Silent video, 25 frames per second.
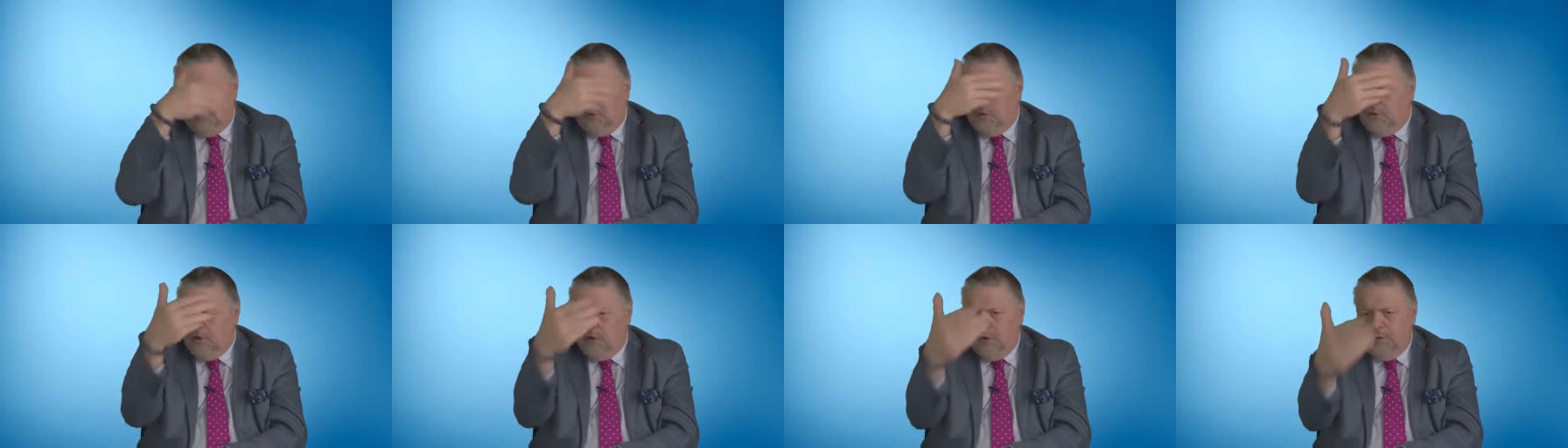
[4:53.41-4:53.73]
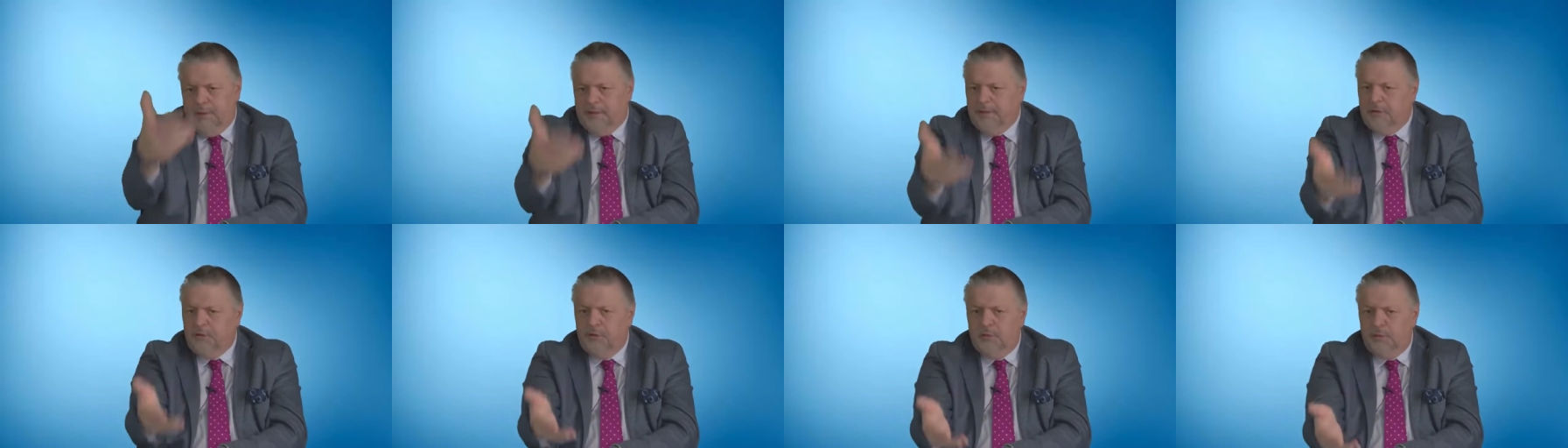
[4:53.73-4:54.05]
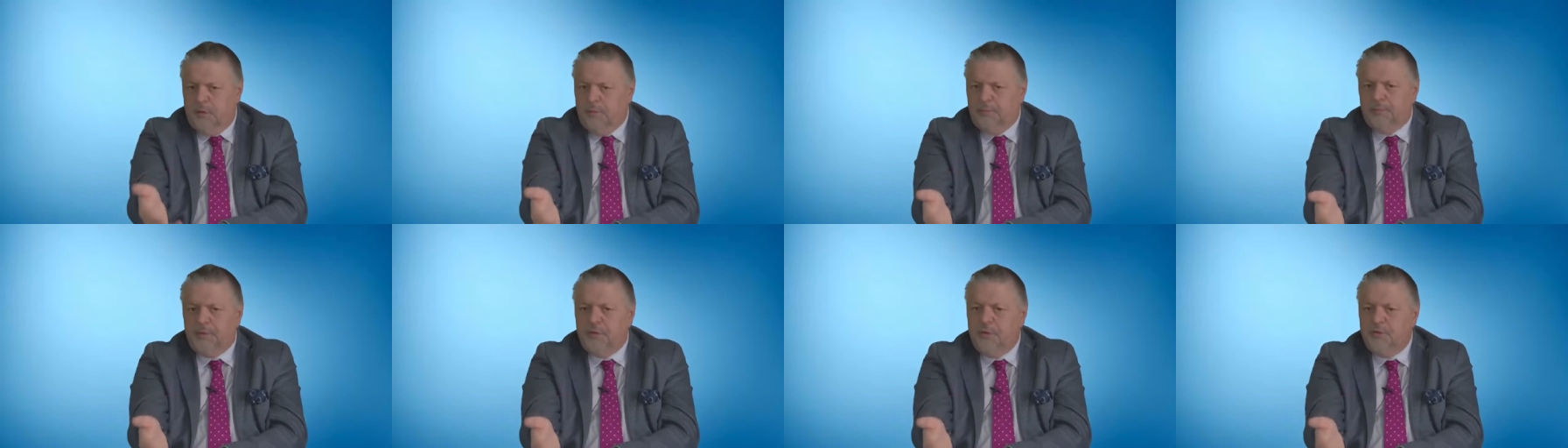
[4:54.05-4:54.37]
go
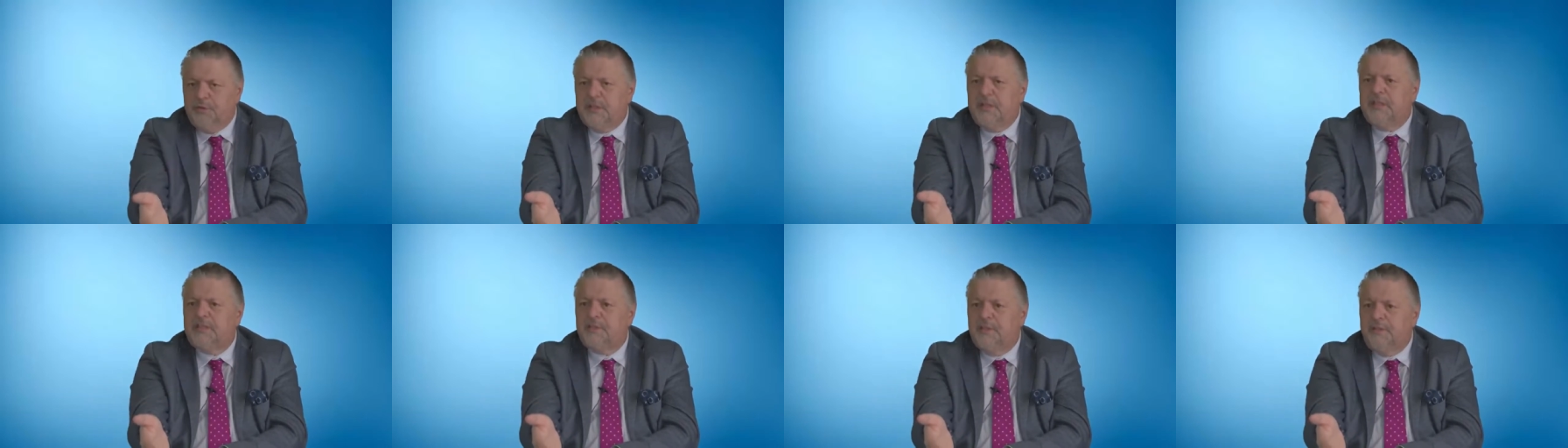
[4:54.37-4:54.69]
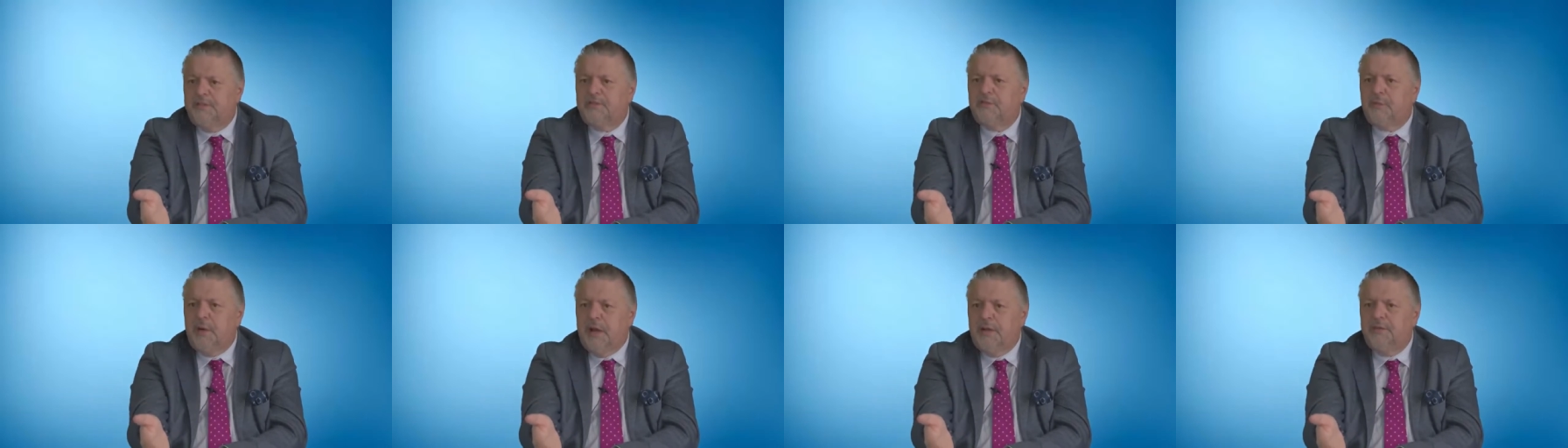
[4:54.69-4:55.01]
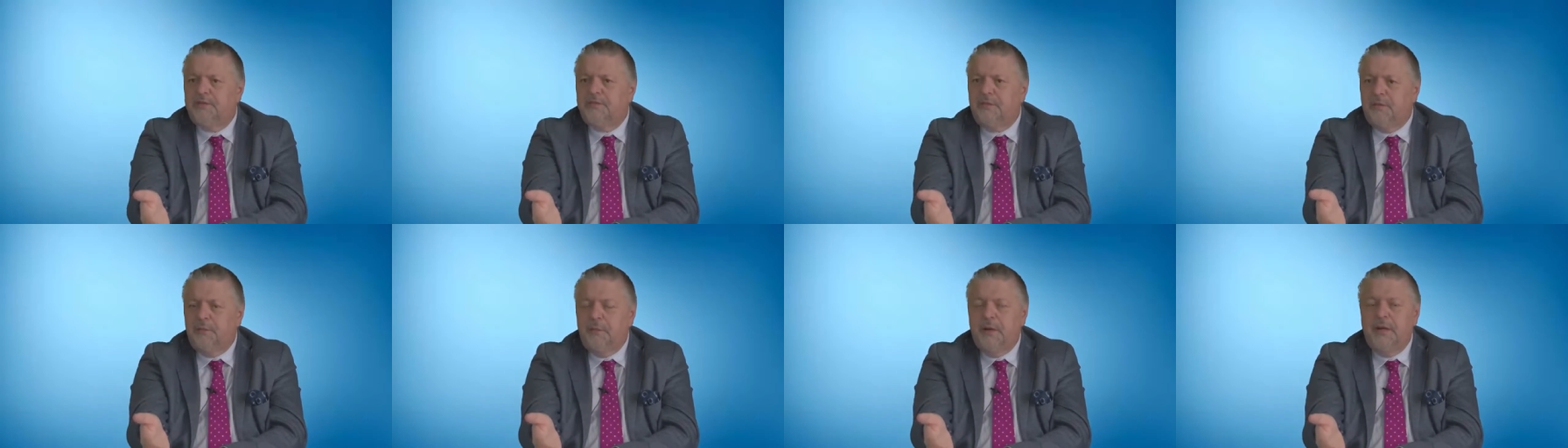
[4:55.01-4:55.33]
into a process of
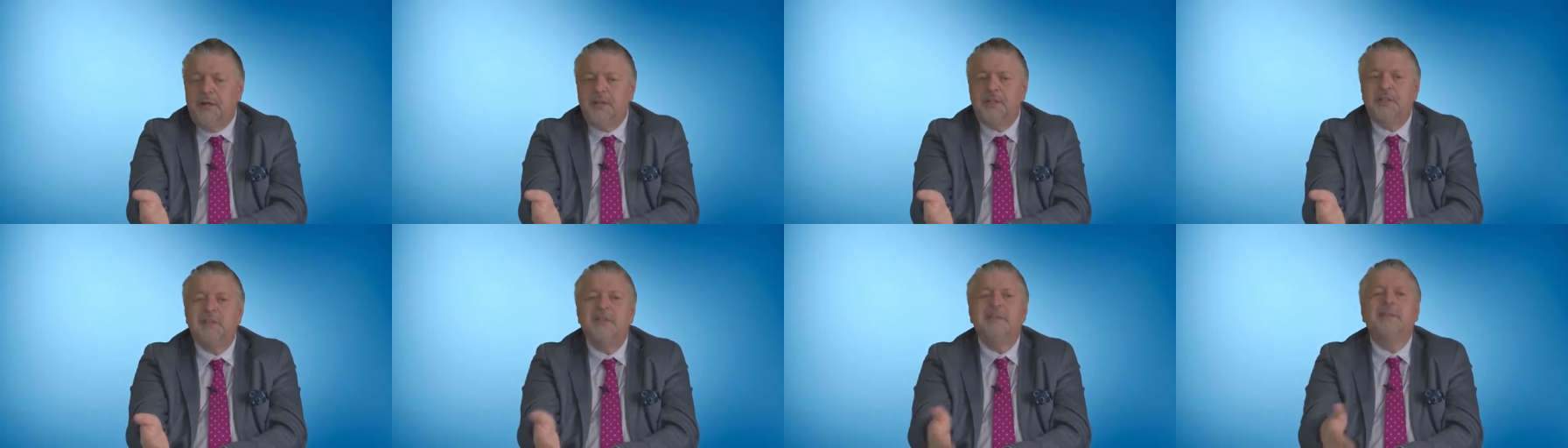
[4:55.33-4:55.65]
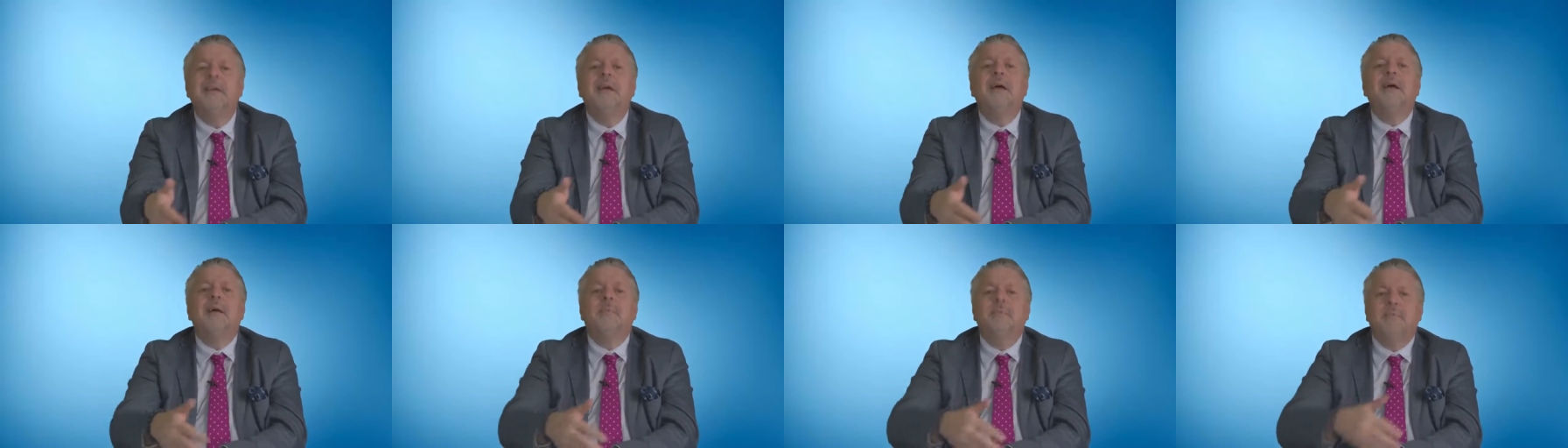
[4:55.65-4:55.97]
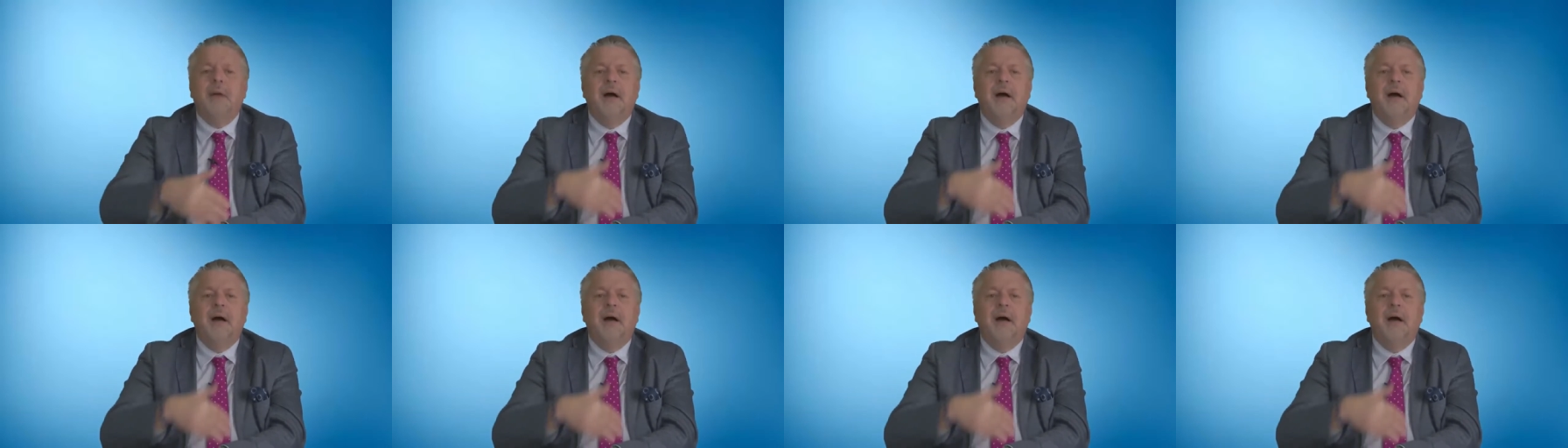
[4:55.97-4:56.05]
transformation,